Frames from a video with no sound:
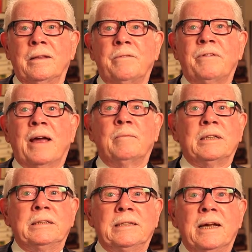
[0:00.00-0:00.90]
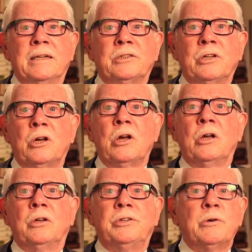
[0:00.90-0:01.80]
The family says,
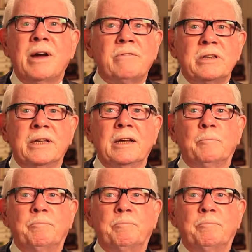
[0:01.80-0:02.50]
"Do everything